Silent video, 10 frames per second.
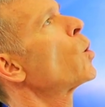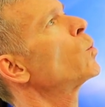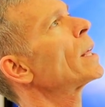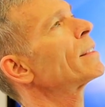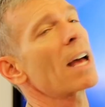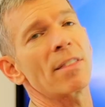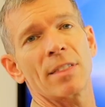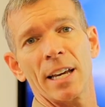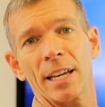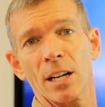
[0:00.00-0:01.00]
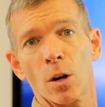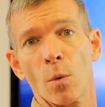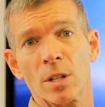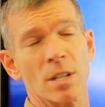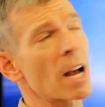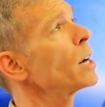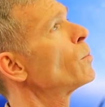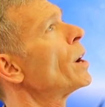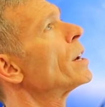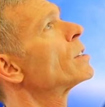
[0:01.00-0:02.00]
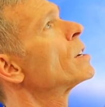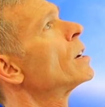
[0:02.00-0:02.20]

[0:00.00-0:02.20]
Don't let that thing get going sideways.